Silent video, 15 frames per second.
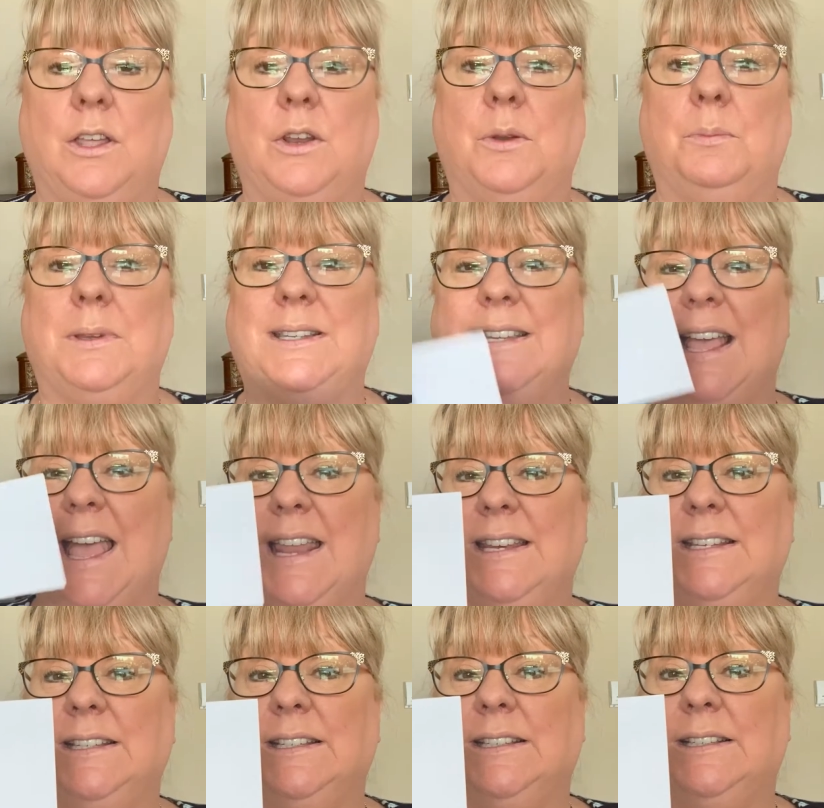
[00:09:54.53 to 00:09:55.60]
Number 10,
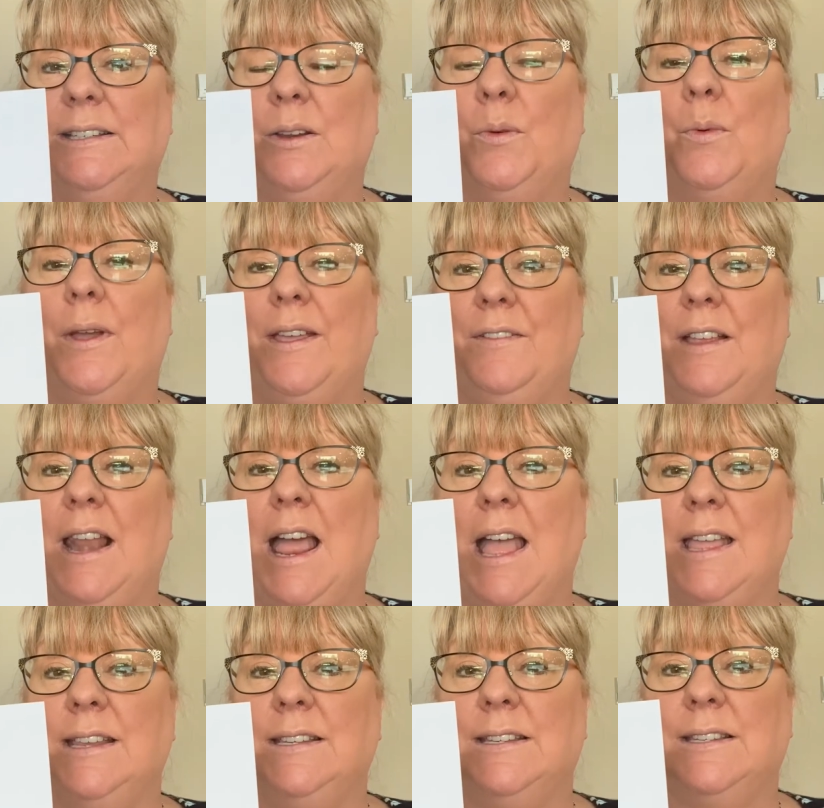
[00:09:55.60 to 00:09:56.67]
wavy
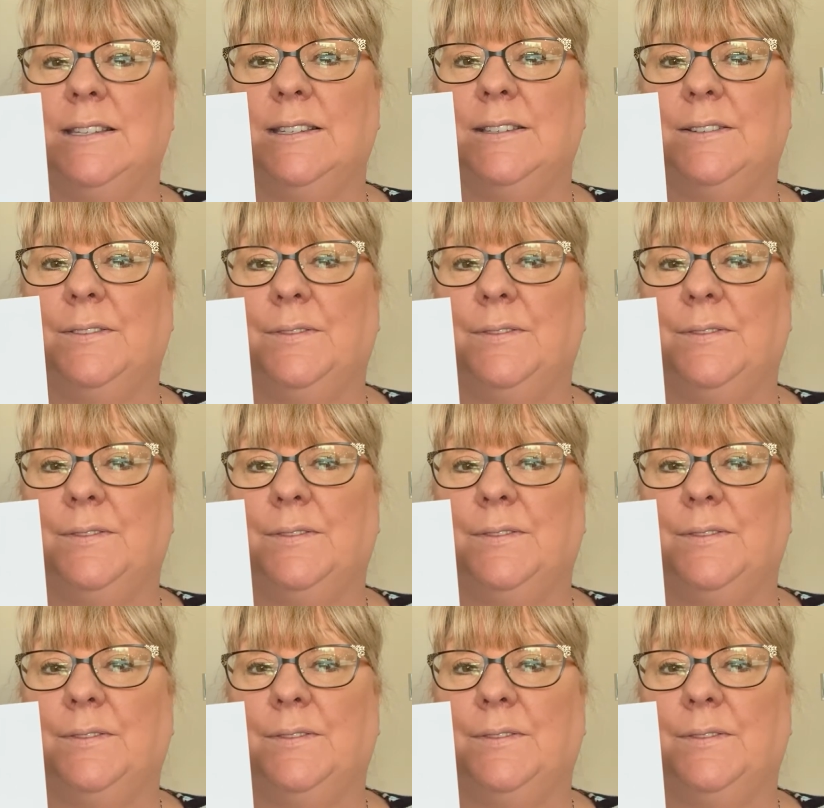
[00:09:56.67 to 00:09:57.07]
lines.